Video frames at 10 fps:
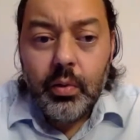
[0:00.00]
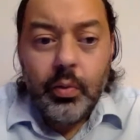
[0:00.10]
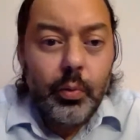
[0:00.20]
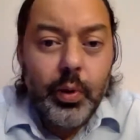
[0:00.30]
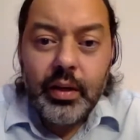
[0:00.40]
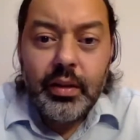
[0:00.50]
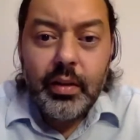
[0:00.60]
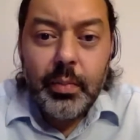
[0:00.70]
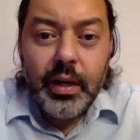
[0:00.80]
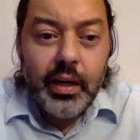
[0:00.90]
where did
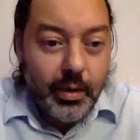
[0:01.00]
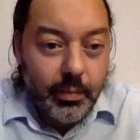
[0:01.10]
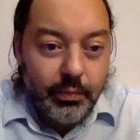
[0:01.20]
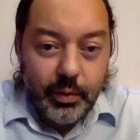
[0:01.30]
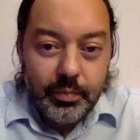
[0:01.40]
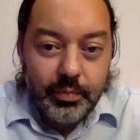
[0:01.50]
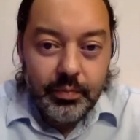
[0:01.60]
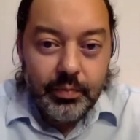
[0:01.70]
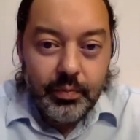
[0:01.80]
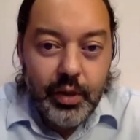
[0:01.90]
the money come from?
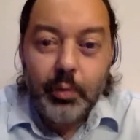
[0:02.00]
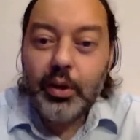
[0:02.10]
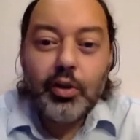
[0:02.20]
There was